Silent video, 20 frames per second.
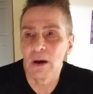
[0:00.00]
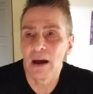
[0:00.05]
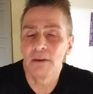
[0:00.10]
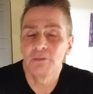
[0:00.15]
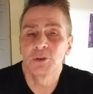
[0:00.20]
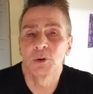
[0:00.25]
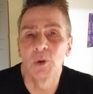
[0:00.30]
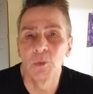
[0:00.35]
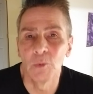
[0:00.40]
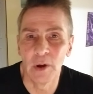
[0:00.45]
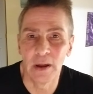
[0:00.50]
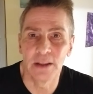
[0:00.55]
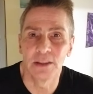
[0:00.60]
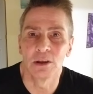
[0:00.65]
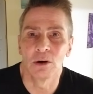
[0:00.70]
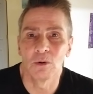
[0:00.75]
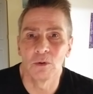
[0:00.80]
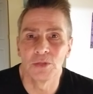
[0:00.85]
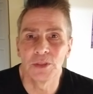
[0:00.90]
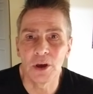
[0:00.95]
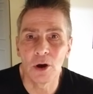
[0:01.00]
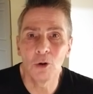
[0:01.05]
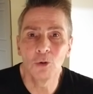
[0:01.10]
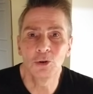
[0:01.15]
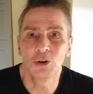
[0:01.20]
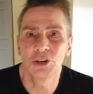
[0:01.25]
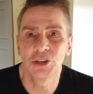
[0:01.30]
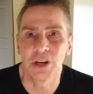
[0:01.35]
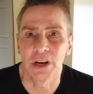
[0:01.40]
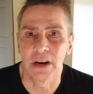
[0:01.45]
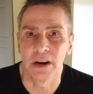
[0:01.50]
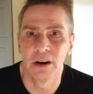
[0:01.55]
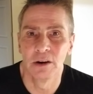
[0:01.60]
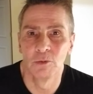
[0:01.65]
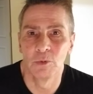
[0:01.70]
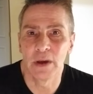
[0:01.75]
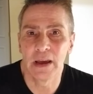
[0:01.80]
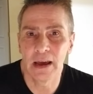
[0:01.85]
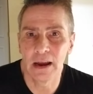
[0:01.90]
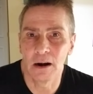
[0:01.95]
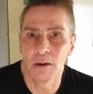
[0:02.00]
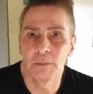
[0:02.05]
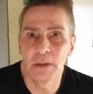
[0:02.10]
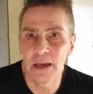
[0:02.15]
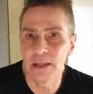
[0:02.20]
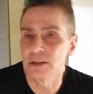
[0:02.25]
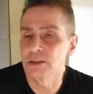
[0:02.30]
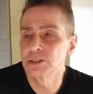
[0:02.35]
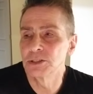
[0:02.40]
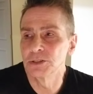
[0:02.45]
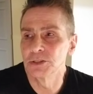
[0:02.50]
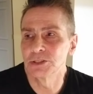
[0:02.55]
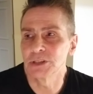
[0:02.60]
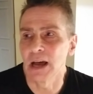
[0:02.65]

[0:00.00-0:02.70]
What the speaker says: after we went in the ocean, we had our bathing suits